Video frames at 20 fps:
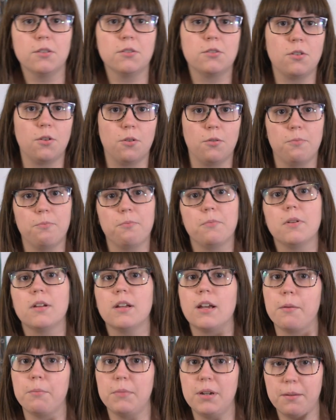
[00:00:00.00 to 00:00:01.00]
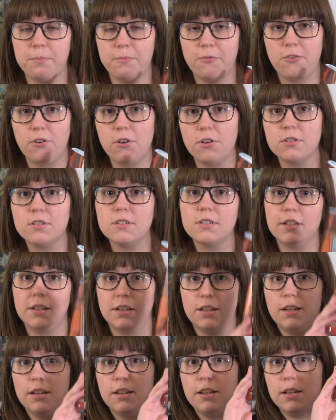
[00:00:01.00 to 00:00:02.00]
So, coming up first,
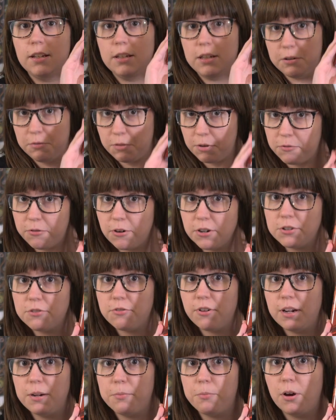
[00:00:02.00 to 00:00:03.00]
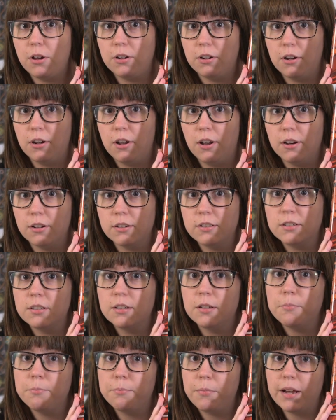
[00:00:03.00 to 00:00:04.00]
The Refrigerator Monologues
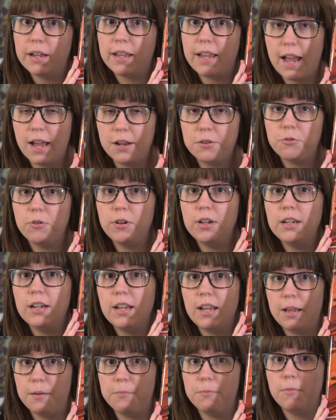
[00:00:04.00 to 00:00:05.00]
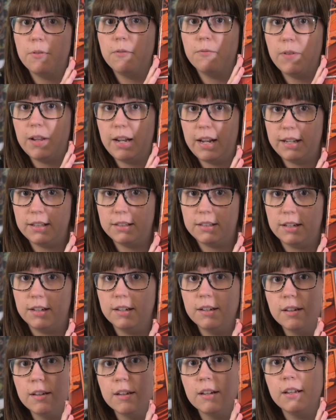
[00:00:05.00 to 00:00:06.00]
by Catherine M.
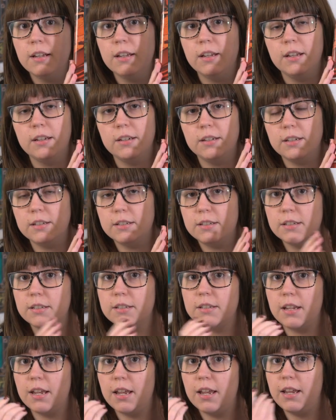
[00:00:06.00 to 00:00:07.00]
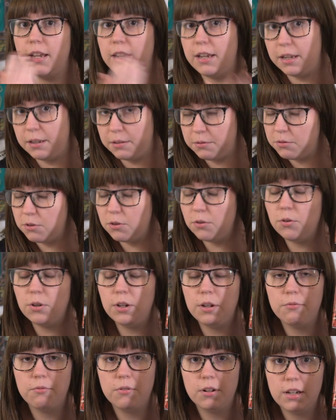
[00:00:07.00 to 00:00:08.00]
Valente. This is a
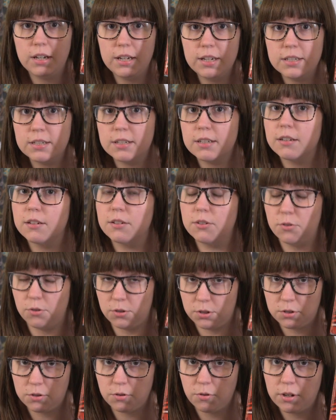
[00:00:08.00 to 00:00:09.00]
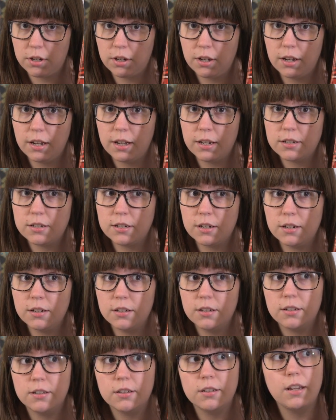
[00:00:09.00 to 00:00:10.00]
newly released short story
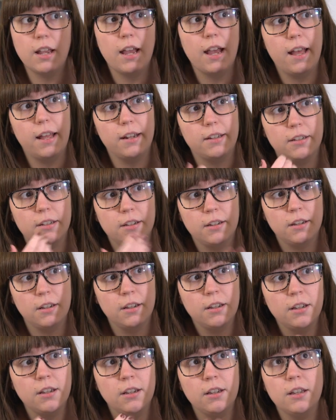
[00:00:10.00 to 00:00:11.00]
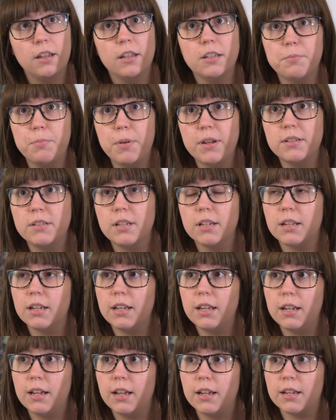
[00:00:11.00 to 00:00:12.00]
collection that is
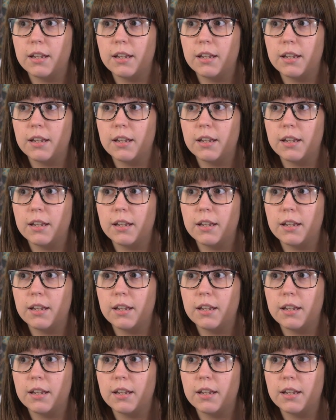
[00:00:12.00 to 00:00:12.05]
basically